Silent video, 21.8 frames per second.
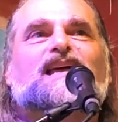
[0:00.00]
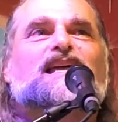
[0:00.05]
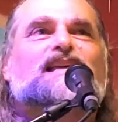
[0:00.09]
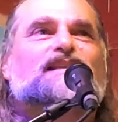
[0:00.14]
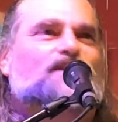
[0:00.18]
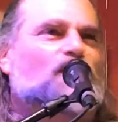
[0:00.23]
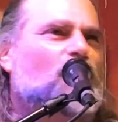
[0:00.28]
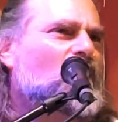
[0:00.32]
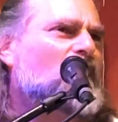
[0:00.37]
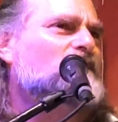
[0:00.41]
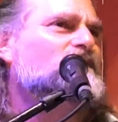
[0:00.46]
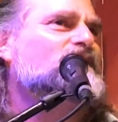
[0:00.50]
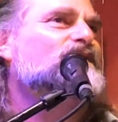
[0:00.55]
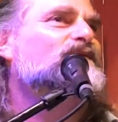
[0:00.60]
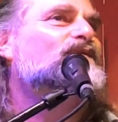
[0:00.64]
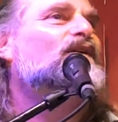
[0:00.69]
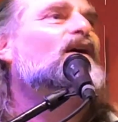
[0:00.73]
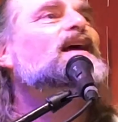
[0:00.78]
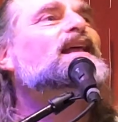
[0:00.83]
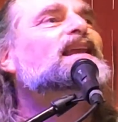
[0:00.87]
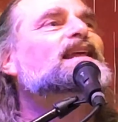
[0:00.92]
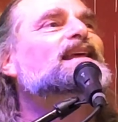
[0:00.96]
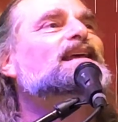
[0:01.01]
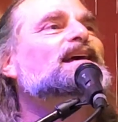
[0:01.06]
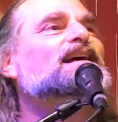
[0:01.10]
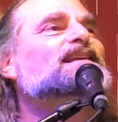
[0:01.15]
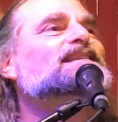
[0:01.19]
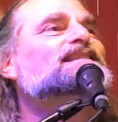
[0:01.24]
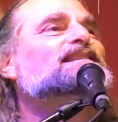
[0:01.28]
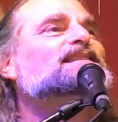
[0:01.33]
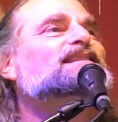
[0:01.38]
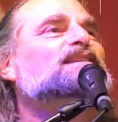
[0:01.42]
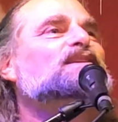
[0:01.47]
So I'm inviting
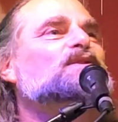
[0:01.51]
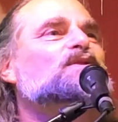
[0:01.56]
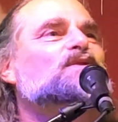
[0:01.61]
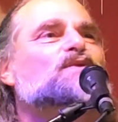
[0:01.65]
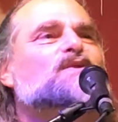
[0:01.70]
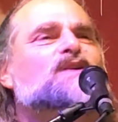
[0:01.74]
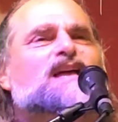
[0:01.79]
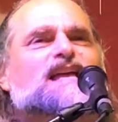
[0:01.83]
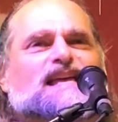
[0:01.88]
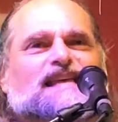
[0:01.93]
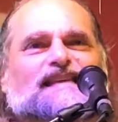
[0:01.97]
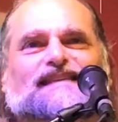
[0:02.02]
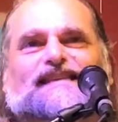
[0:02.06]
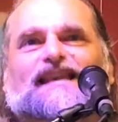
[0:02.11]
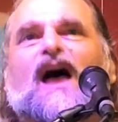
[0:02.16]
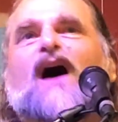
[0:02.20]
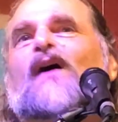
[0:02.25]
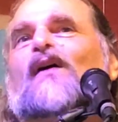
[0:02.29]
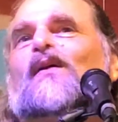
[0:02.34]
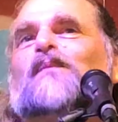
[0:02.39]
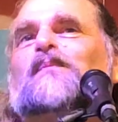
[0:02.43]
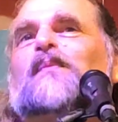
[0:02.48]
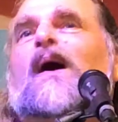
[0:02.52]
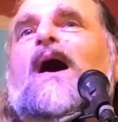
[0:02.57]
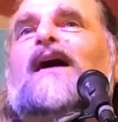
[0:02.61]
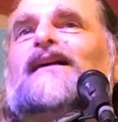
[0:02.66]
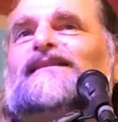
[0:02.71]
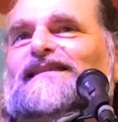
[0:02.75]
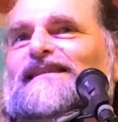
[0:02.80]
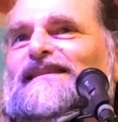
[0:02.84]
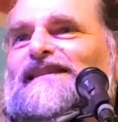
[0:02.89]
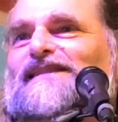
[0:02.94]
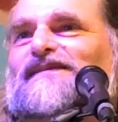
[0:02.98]
us to tell
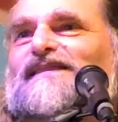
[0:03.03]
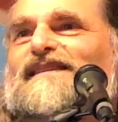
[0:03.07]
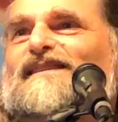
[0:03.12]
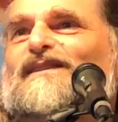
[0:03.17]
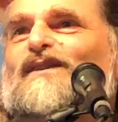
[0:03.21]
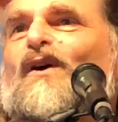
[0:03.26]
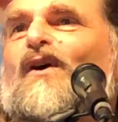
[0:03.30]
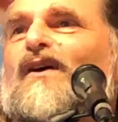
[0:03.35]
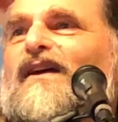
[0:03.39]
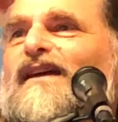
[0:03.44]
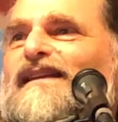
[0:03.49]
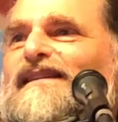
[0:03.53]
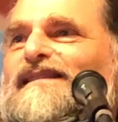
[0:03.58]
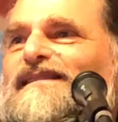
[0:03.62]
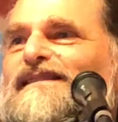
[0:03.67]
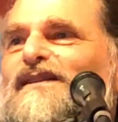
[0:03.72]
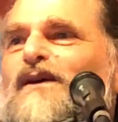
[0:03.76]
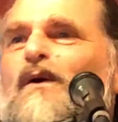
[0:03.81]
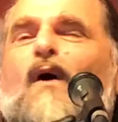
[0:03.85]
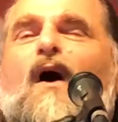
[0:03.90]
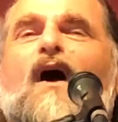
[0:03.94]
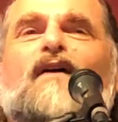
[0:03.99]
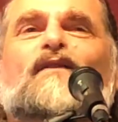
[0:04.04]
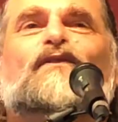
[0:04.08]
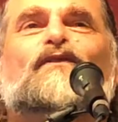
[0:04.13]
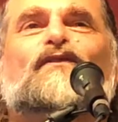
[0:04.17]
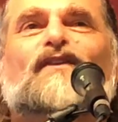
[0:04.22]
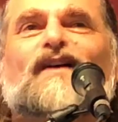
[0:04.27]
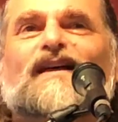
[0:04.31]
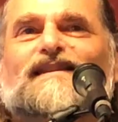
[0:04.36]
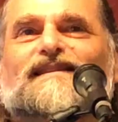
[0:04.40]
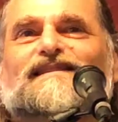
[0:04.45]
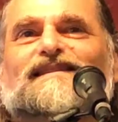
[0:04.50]
positive stories to our
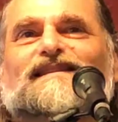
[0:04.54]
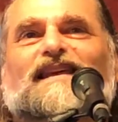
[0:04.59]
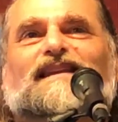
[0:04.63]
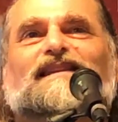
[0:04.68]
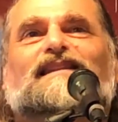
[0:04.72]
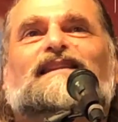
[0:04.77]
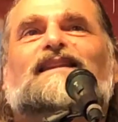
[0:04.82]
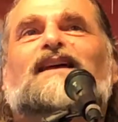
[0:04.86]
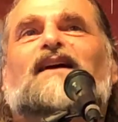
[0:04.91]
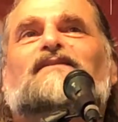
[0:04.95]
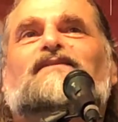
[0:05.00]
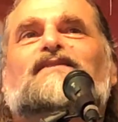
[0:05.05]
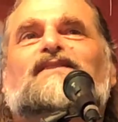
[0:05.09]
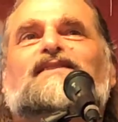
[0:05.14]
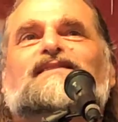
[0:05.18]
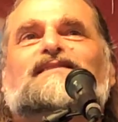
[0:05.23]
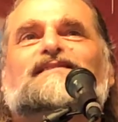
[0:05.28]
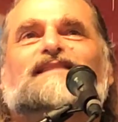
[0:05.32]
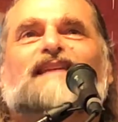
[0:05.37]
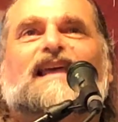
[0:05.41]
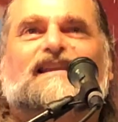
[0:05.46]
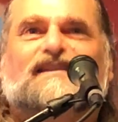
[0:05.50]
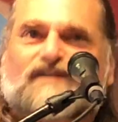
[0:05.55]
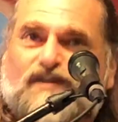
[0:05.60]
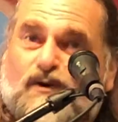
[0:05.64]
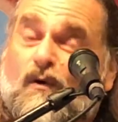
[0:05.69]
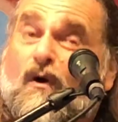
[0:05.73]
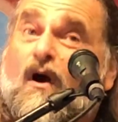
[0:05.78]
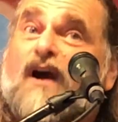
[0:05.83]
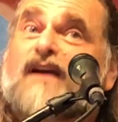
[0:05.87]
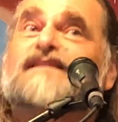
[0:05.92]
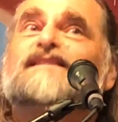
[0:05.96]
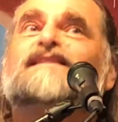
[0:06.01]
friends and lovers and
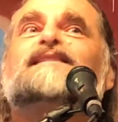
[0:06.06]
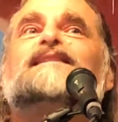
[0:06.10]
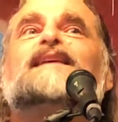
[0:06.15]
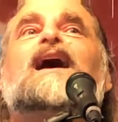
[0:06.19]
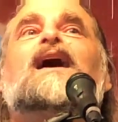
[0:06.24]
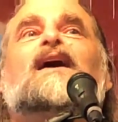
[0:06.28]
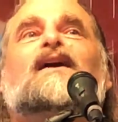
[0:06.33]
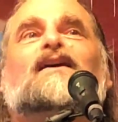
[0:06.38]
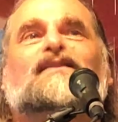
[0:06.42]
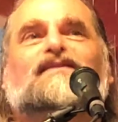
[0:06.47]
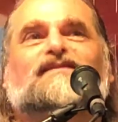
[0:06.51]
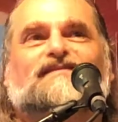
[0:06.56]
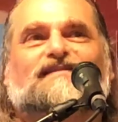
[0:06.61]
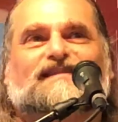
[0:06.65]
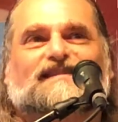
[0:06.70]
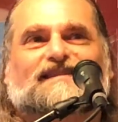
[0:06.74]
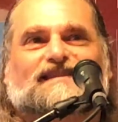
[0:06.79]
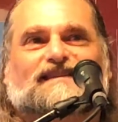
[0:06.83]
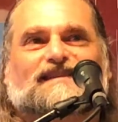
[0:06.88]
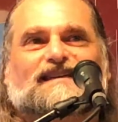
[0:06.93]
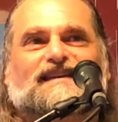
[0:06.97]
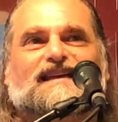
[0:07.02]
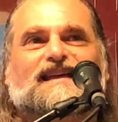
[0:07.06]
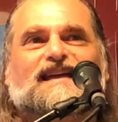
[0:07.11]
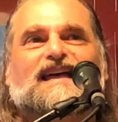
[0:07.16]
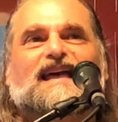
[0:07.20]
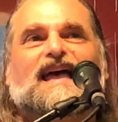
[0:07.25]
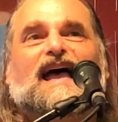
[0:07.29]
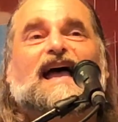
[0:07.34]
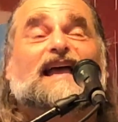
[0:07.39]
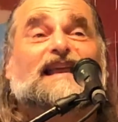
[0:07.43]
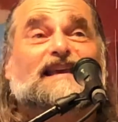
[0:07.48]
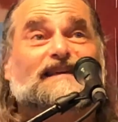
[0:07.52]
to ourselves,
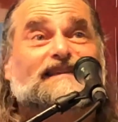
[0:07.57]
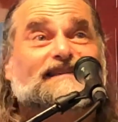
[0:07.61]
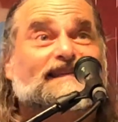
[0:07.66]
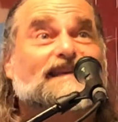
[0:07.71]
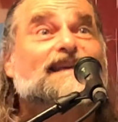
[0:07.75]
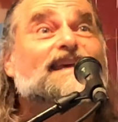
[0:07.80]
and to